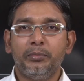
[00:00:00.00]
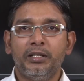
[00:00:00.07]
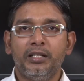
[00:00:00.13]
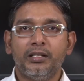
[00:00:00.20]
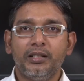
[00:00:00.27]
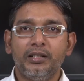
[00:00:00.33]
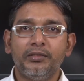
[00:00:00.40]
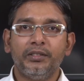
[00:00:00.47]

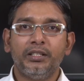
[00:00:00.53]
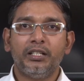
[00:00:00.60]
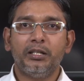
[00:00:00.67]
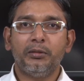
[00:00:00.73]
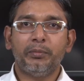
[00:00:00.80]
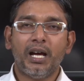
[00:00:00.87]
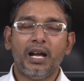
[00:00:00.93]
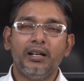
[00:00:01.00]
dimensions with
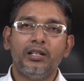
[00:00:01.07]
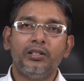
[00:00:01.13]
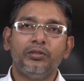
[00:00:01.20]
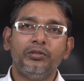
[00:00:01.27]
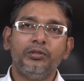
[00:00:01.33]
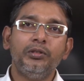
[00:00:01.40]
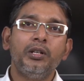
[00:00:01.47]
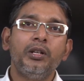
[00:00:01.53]
uh, parallel
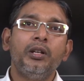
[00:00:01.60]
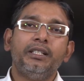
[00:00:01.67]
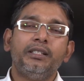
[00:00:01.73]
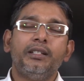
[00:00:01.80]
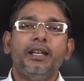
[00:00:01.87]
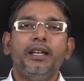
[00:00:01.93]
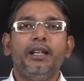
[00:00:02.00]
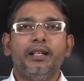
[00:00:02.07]
to
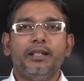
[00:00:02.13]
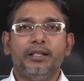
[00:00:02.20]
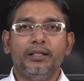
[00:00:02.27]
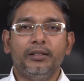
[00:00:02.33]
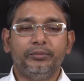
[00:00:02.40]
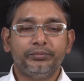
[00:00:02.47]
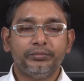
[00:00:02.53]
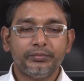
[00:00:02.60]
fixed
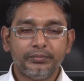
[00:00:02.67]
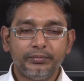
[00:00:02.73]
direction